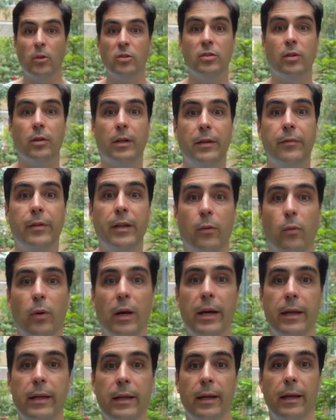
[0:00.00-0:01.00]
also giving
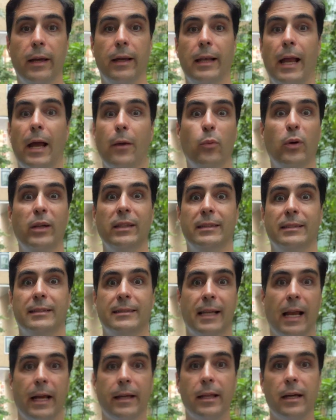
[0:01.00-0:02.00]
away a lightweight
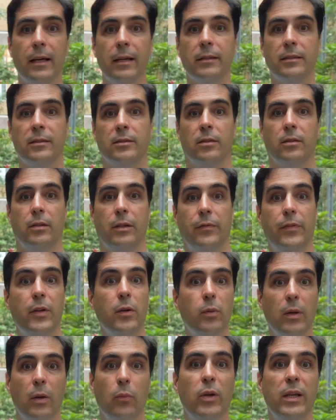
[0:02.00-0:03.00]
slider, so if
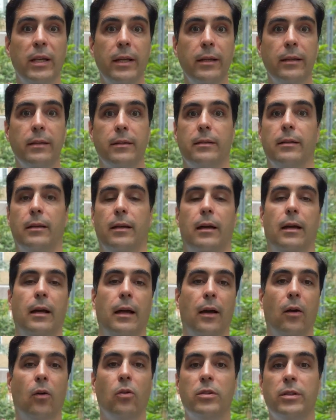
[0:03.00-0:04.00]
you want to win it,
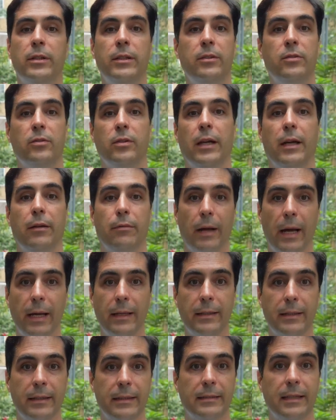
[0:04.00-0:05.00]
all you need to get
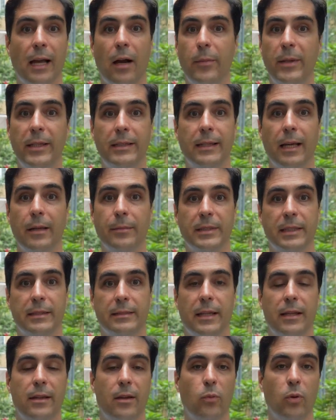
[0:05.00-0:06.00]
right is how many times I
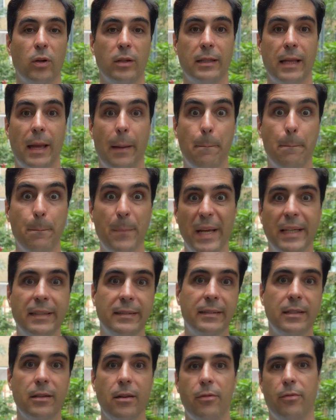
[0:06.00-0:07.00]
say the word
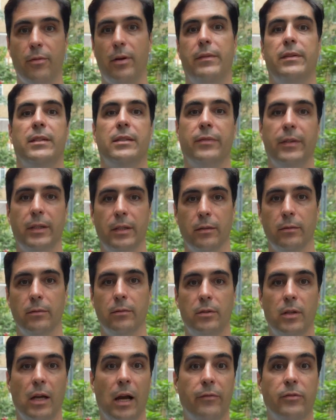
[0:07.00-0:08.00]
amazing throughout this video.
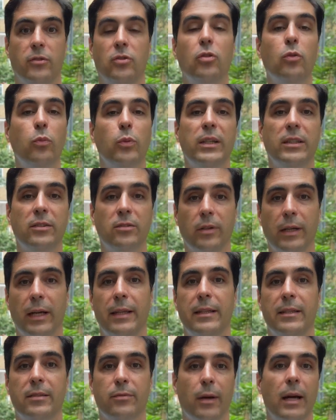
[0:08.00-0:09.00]
You have 2 weeks to
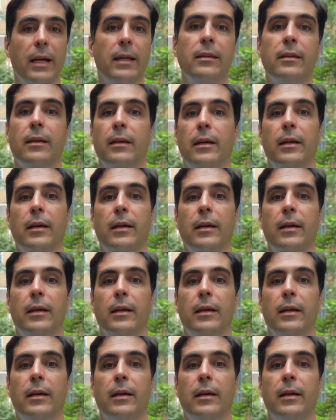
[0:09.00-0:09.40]
get this right.